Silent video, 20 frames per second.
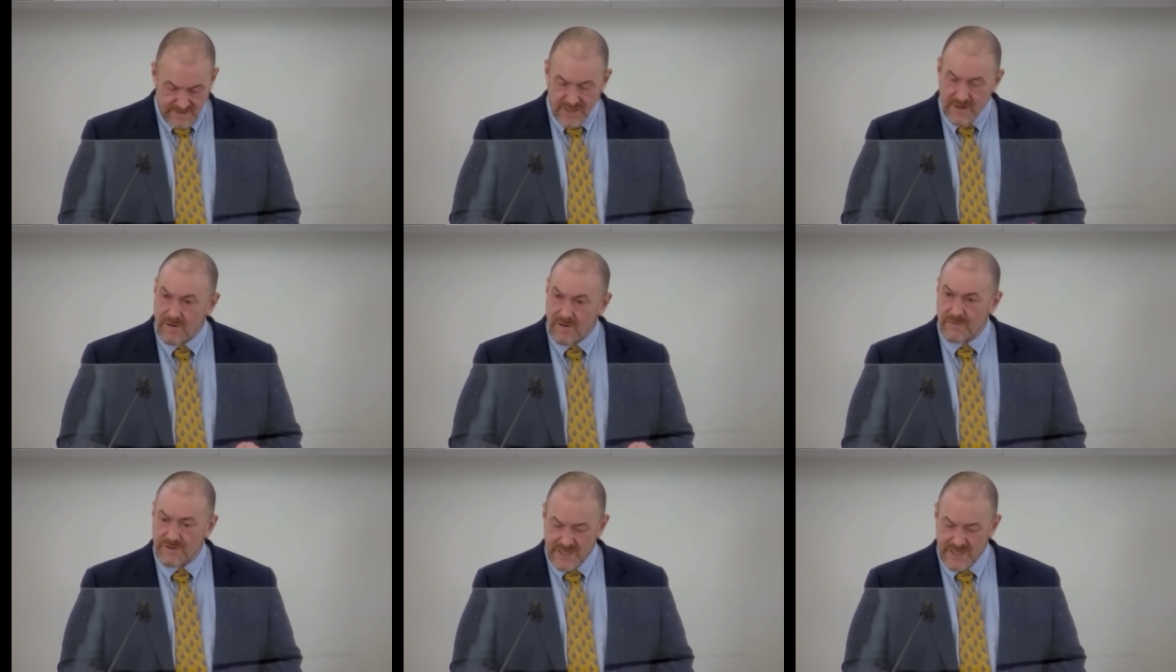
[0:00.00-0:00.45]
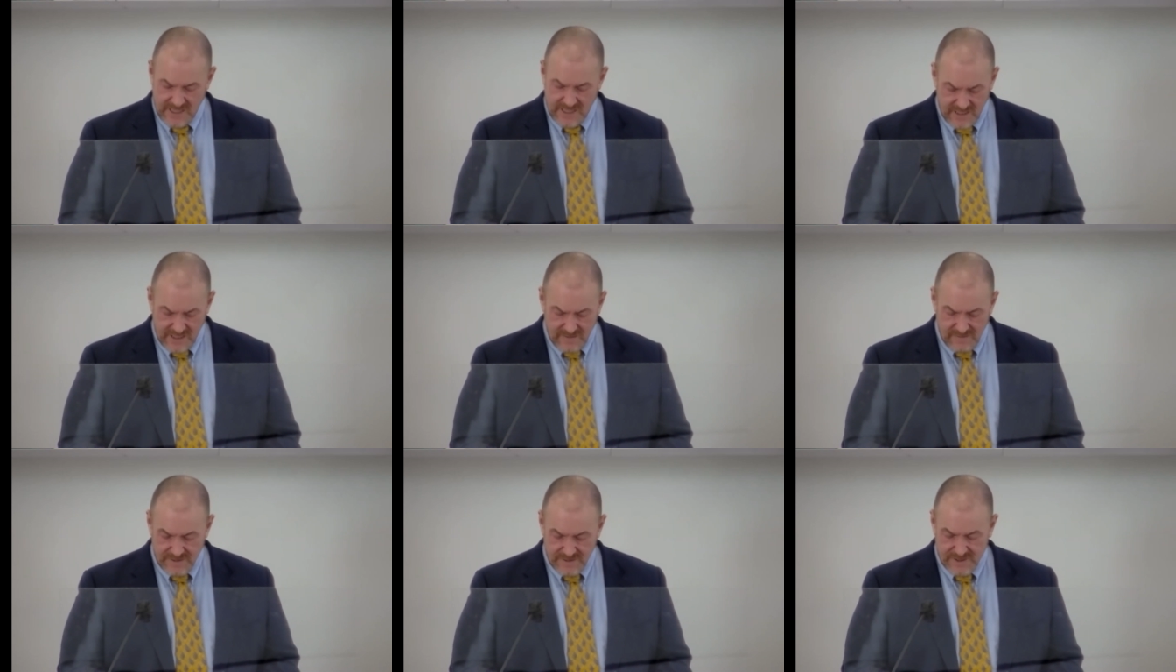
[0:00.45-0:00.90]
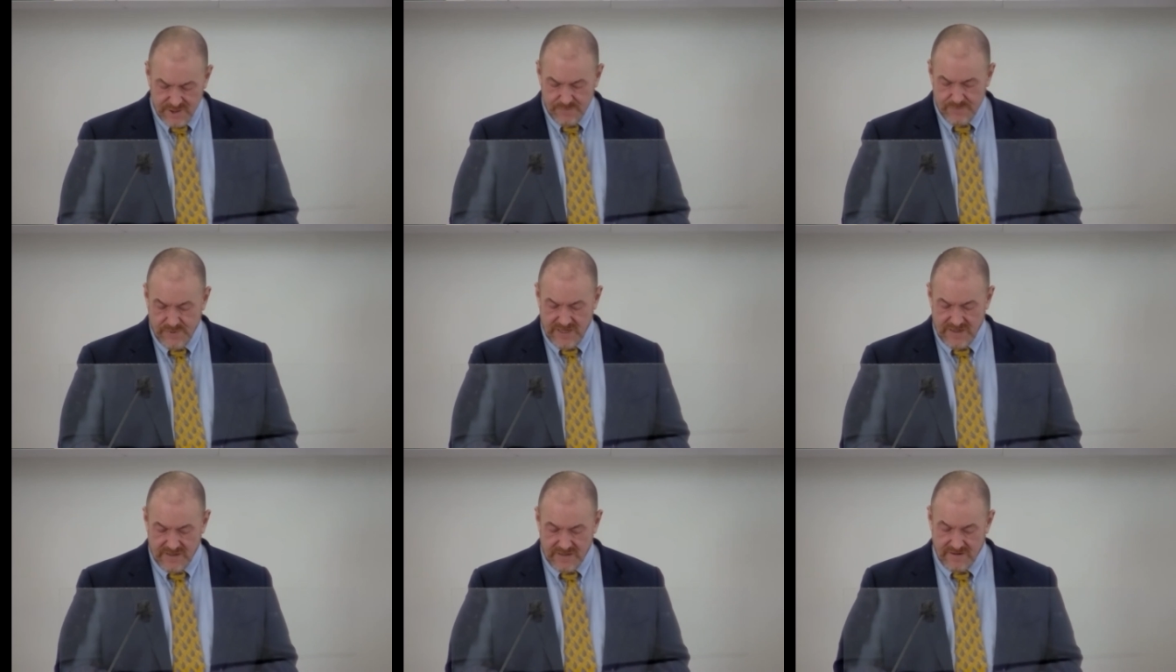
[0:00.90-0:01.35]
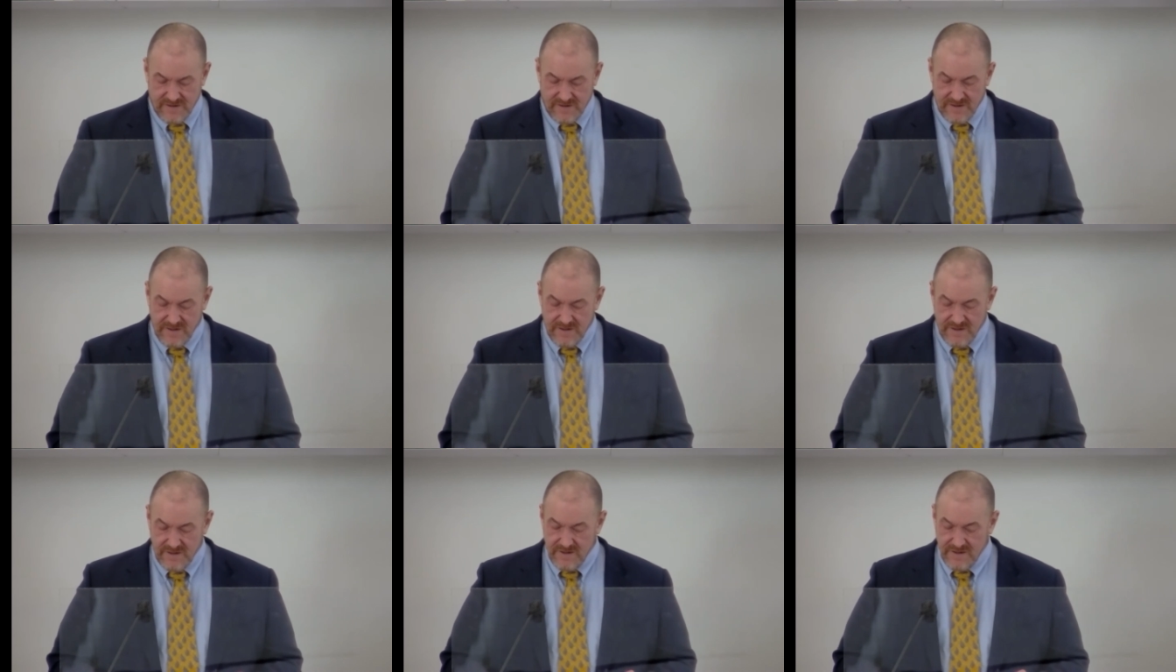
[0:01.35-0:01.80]
only English speaker,
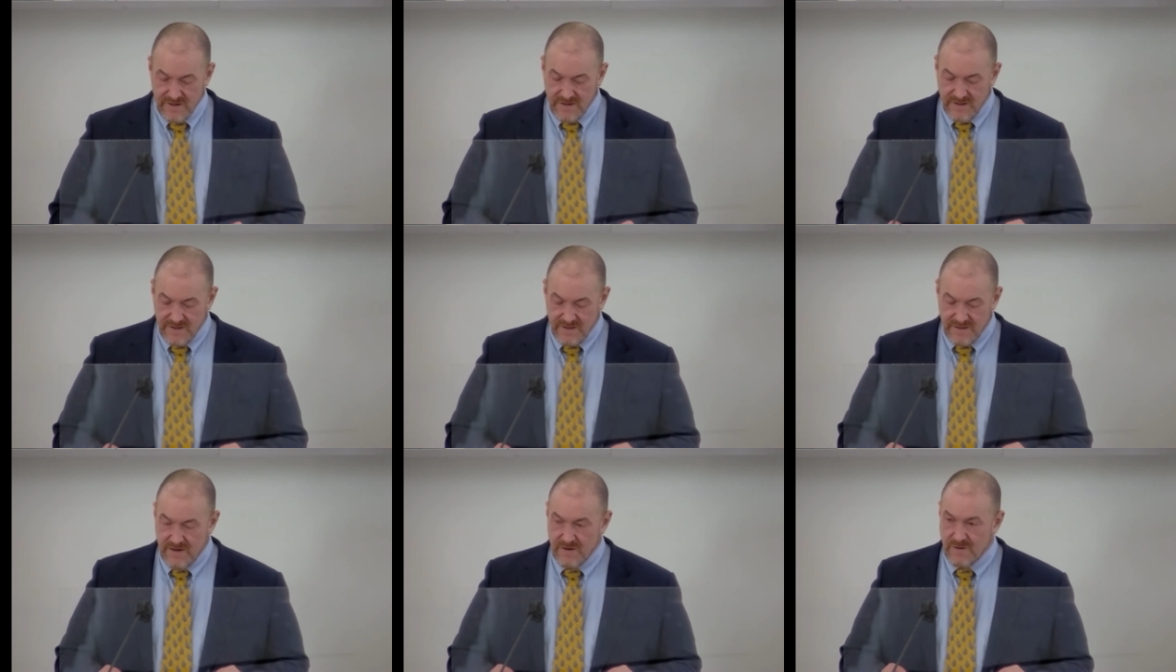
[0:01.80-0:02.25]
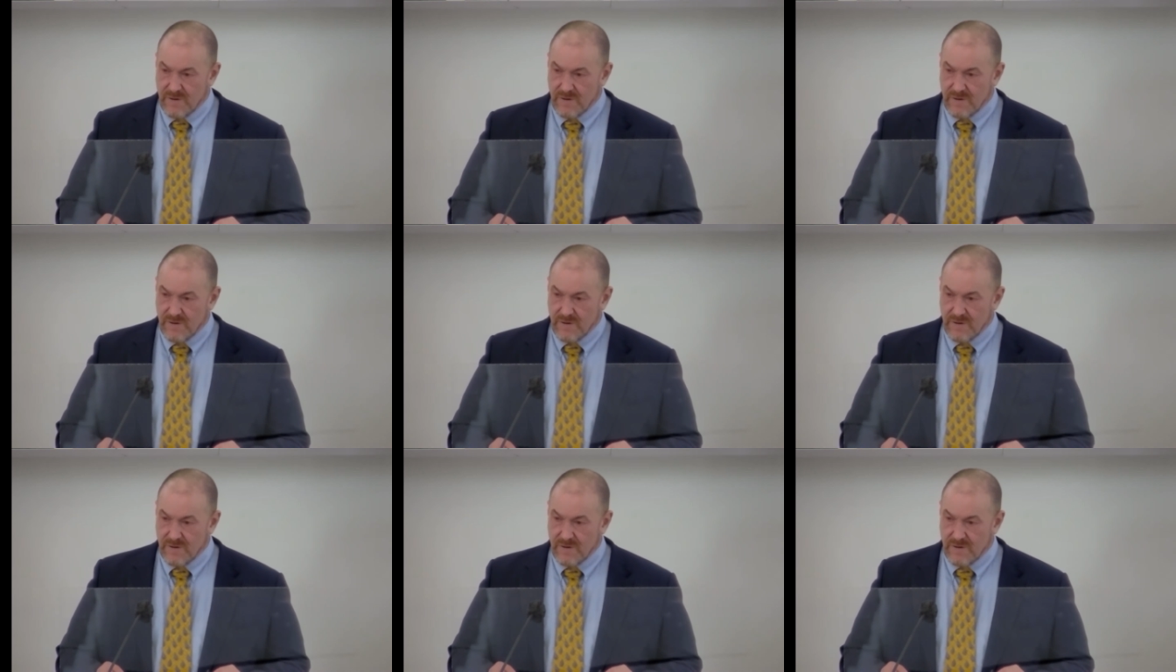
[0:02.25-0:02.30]
the